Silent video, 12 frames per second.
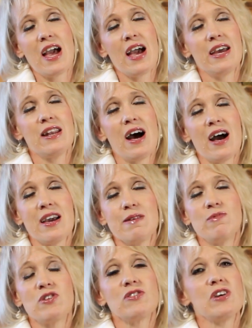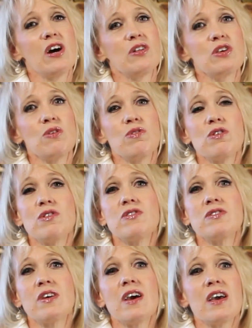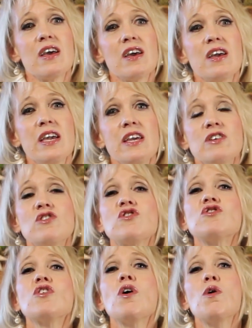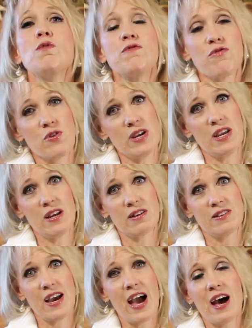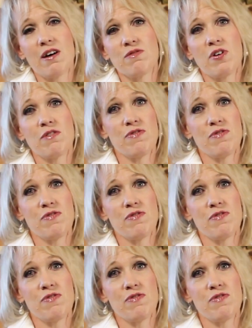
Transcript: And I am just telling you, it is so freeing to have a